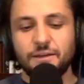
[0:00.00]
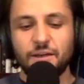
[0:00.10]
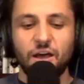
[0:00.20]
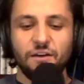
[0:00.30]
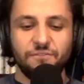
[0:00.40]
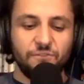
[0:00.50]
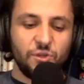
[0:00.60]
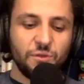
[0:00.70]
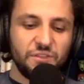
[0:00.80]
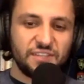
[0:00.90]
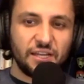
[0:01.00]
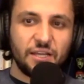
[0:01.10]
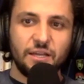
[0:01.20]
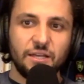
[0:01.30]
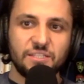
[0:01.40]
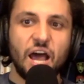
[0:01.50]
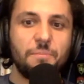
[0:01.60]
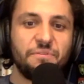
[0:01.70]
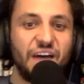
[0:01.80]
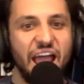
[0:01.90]
of, you know, this like
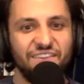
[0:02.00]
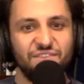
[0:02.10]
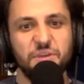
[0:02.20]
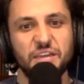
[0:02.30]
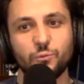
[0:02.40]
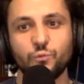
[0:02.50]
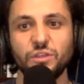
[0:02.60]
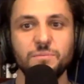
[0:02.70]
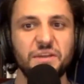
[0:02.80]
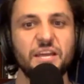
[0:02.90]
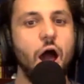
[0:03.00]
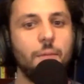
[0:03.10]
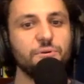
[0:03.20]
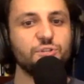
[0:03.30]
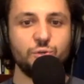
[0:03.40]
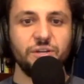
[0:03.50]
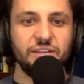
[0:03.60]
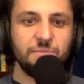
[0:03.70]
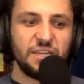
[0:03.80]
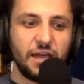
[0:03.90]
top five being a really big
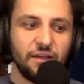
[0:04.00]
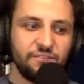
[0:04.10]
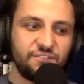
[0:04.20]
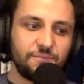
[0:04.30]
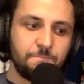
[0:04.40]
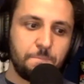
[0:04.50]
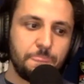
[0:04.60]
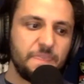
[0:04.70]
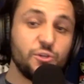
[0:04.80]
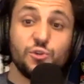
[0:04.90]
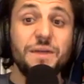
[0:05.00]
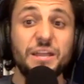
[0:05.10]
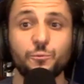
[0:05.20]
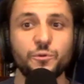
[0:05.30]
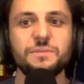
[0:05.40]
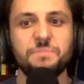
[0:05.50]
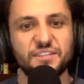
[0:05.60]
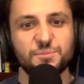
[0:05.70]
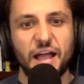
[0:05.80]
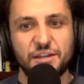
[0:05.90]
opportunity, because you know, you made a really big
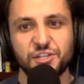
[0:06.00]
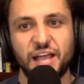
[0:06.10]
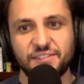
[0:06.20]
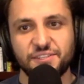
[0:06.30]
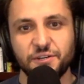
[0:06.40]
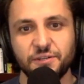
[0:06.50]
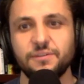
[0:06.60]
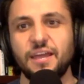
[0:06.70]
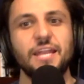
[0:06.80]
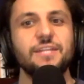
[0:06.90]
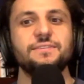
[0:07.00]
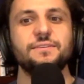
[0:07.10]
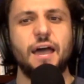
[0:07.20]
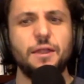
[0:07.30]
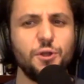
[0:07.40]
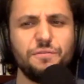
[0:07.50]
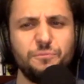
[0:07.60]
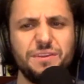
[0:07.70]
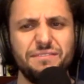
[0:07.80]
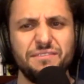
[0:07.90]
splash last year, and I don't know if
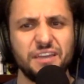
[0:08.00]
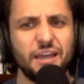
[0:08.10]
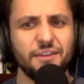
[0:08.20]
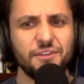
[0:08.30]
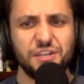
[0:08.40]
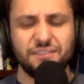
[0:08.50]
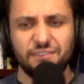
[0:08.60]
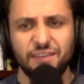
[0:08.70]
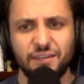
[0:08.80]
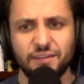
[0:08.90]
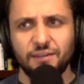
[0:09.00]
we've even gotten a chance to like